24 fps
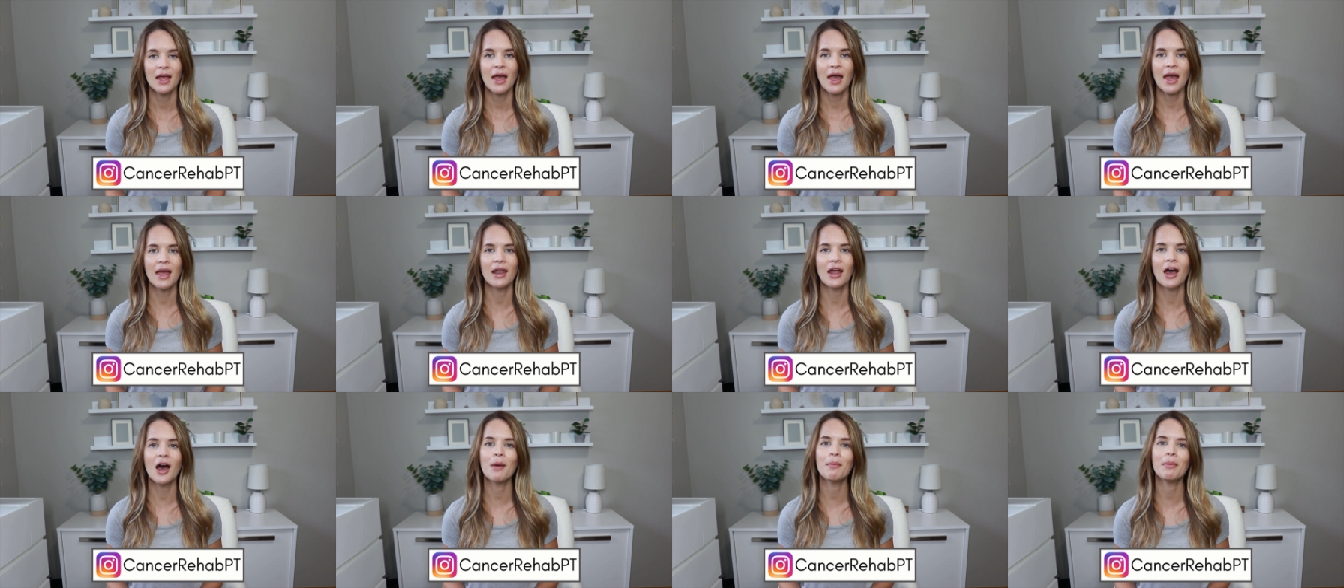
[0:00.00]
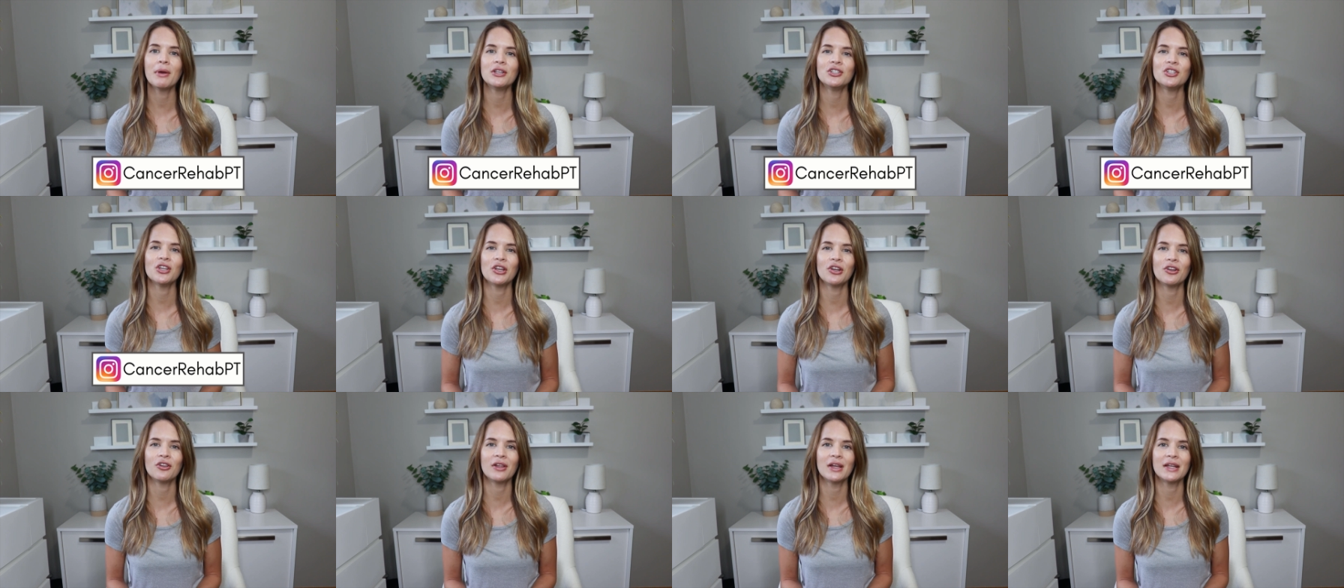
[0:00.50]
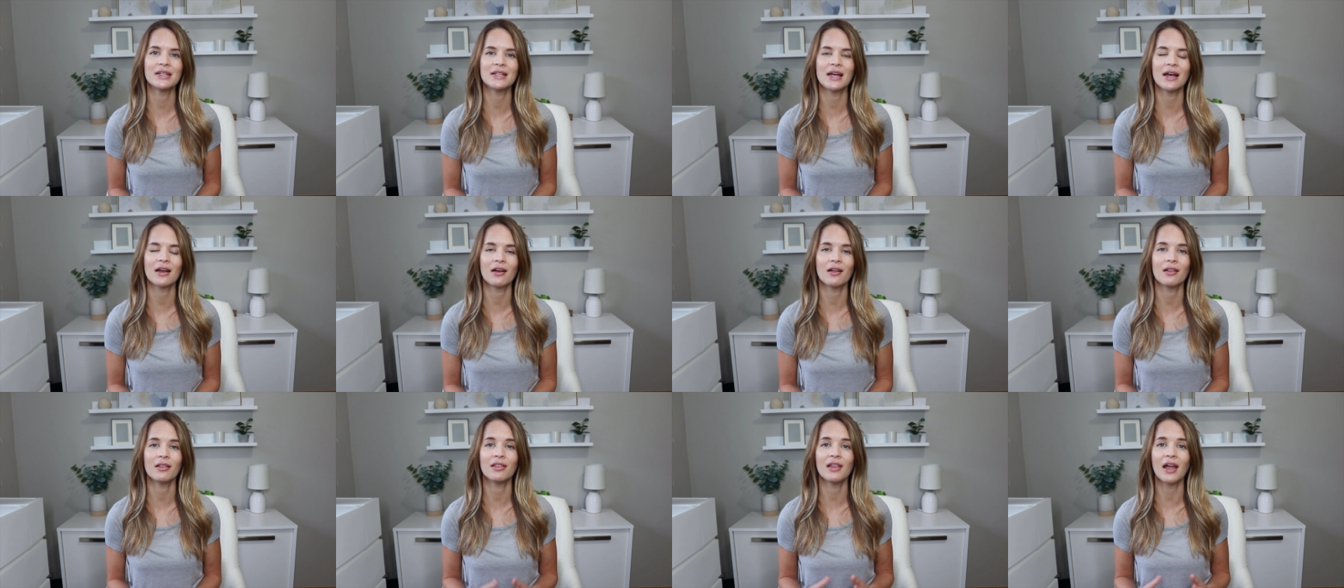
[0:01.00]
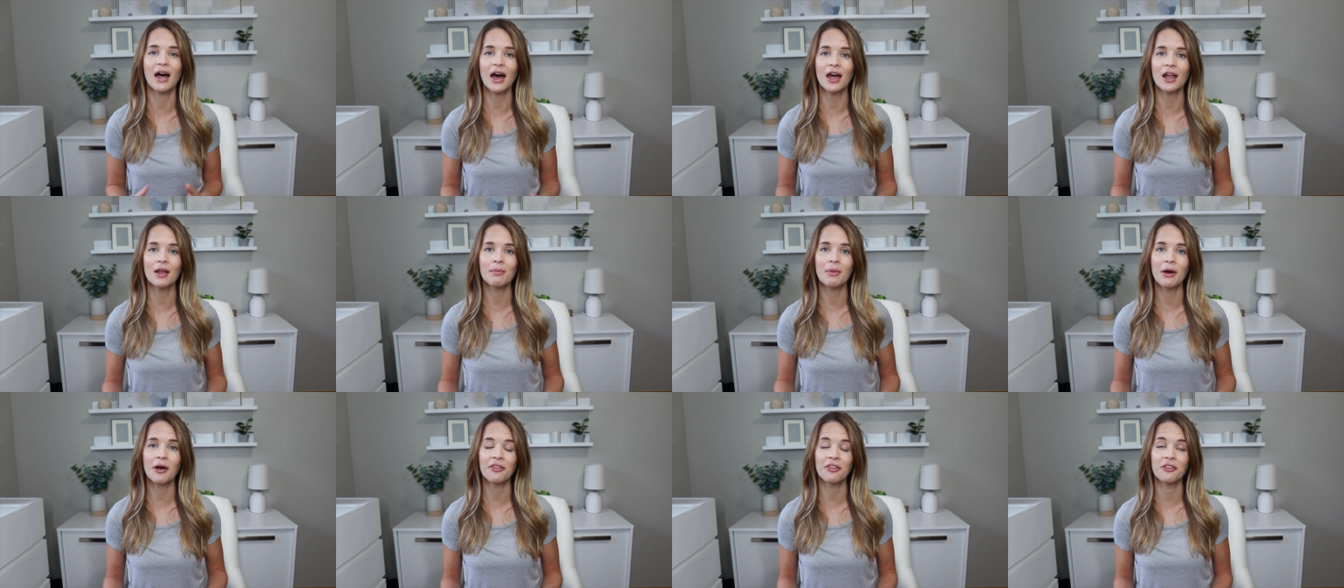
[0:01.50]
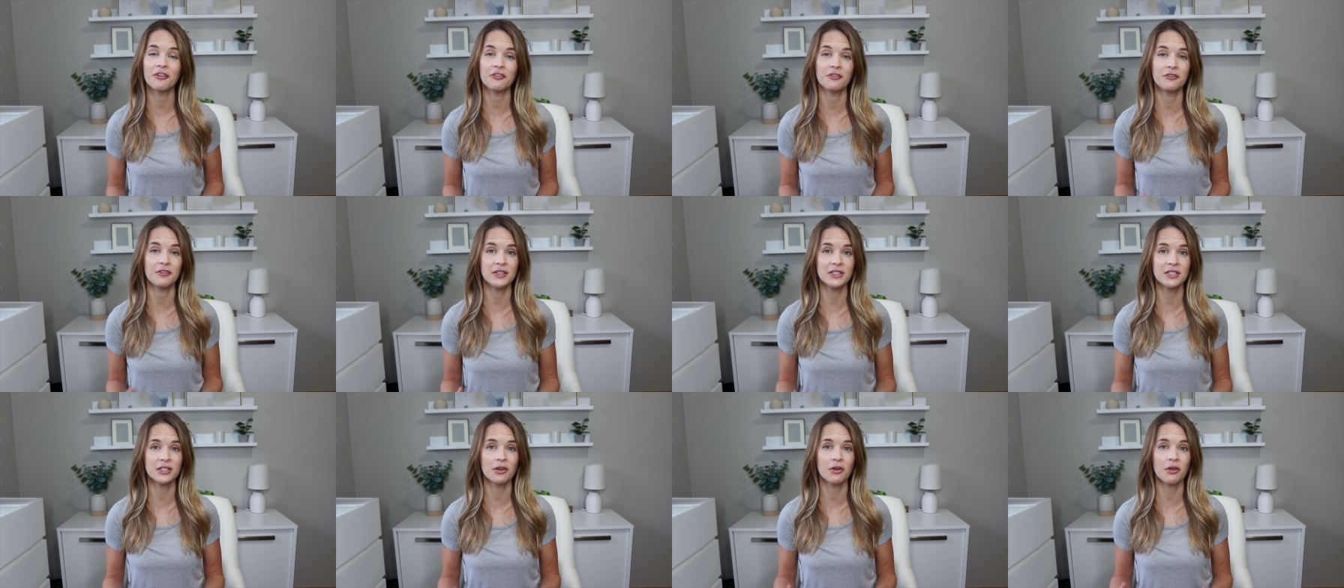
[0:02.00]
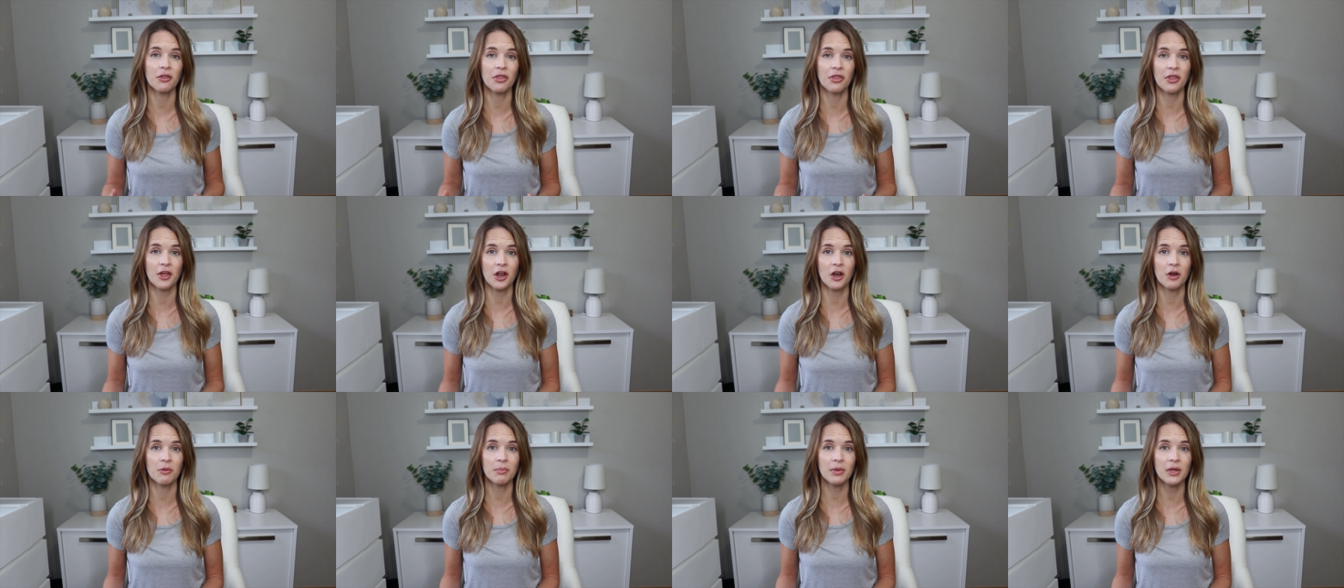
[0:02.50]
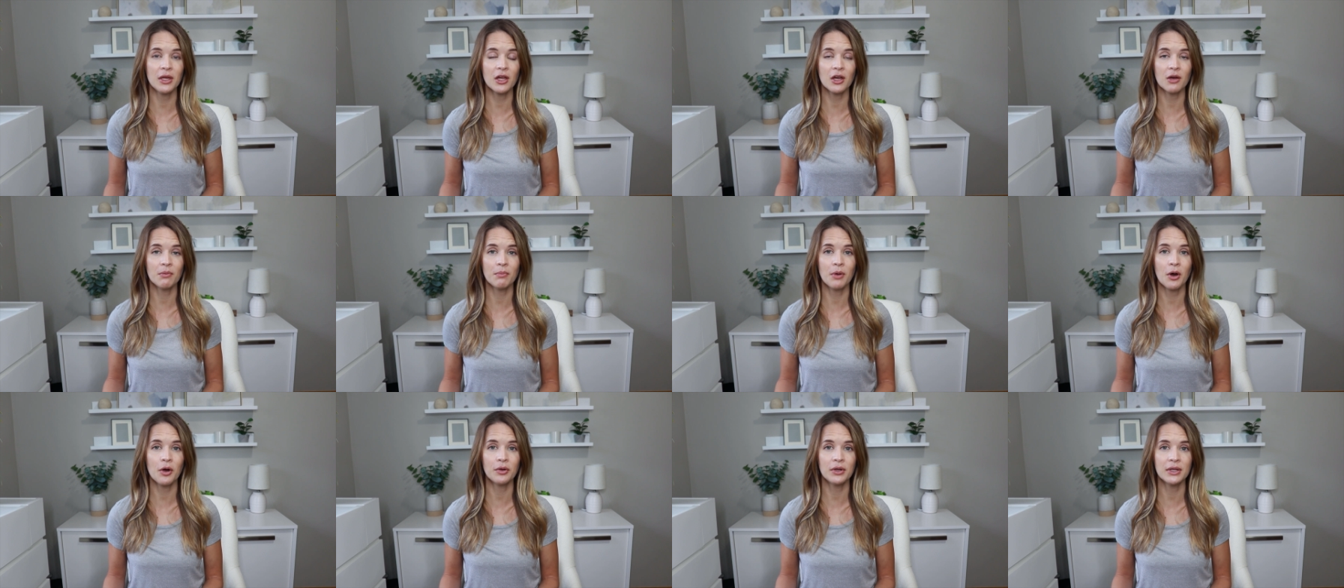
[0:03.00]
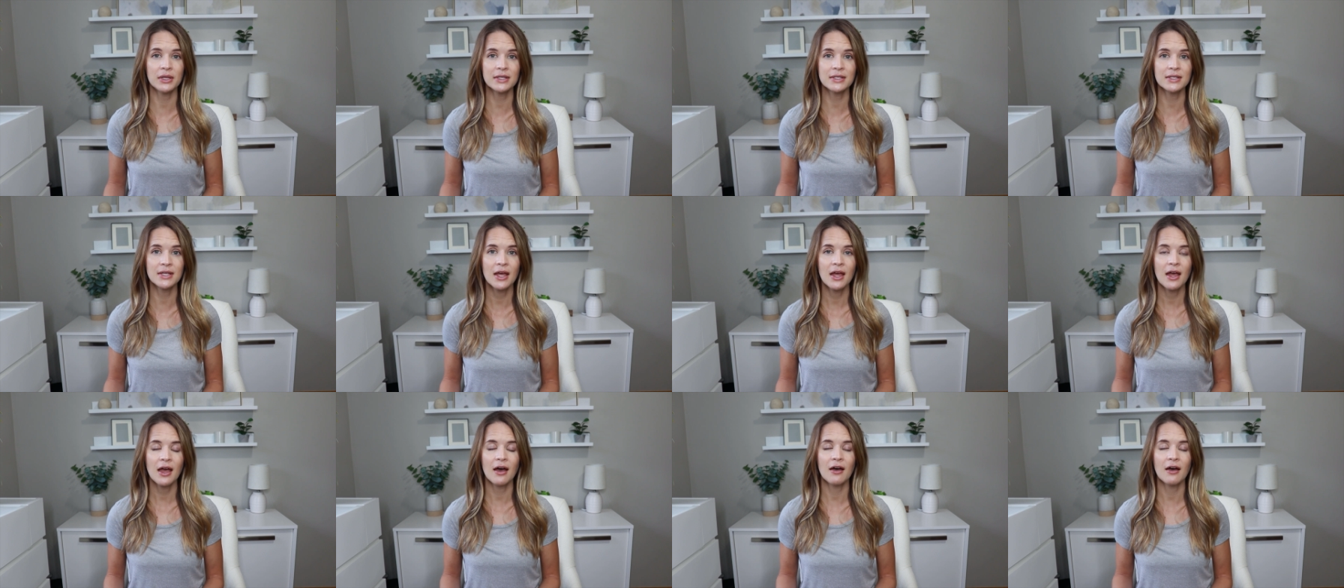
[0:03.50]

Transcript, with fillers: And on my channel, I talk a lot about the physical therapy components